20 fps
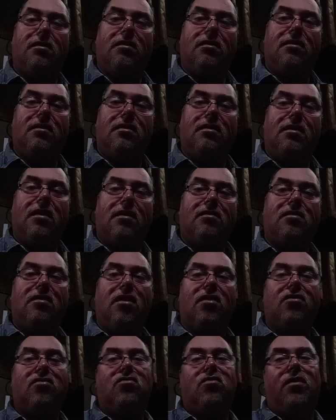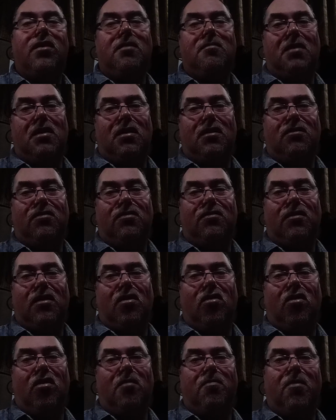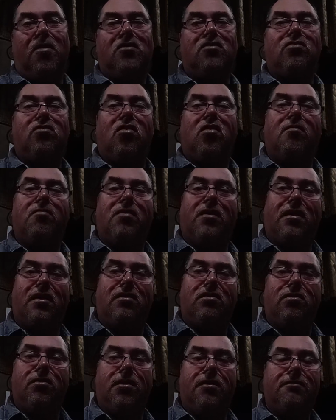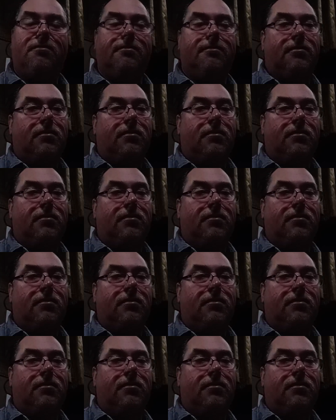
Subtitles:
and that's another 20 minutes. The auto parts store will bring it to it.